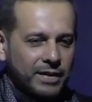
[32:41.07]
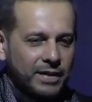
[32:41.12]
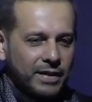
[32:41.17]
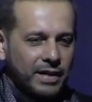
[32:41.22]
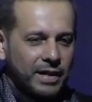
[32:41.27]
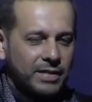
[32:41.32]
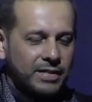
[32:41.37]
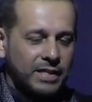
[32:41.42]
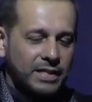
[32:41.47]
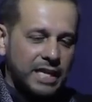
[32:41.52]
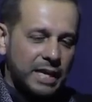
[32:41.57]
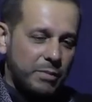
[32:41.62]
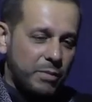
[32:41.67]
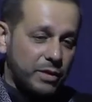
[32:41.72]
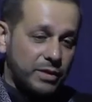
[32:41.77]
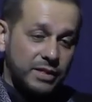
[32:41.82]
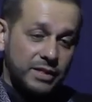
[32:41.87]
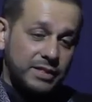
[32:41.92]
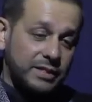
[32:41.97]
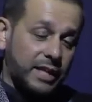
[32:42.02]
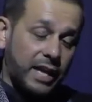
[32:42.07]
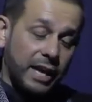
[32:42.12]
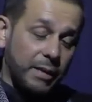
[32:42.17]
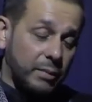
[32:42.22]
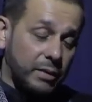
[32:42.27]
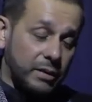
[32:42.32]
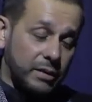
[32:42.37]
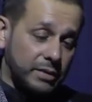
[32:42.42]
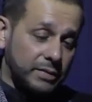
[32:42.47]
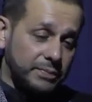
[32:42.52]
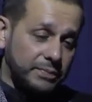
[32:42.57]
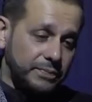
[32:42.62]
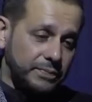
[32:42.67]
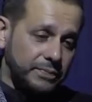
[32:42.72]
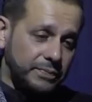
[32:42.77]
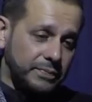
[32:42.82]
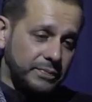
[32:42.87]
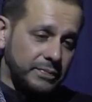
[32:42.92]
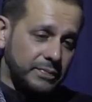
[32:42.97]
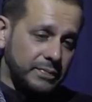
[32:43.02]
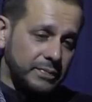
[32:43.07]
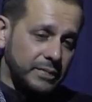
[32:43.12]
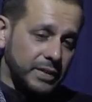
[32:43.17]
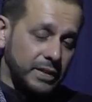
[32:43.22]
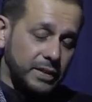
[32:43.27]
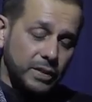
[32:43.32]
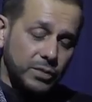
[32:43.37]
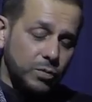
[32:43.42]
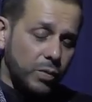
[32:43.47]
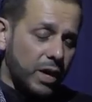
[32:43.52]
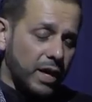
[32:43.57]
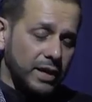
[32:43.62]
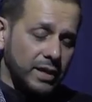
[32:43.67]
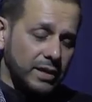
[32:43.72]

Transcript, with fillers: He says, I'm on this camel. It is wild.